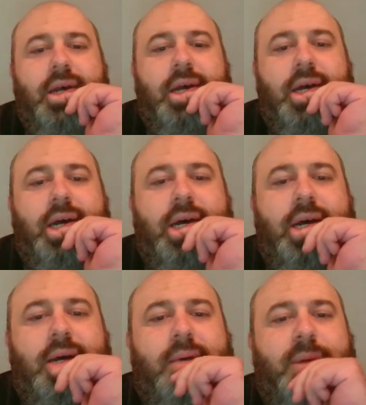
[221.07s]

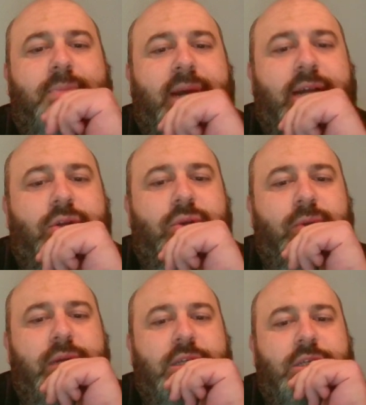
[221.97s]
But by
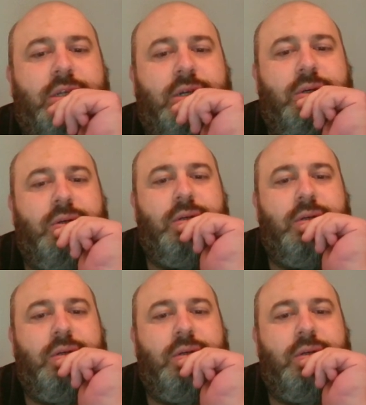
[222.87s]
doing so,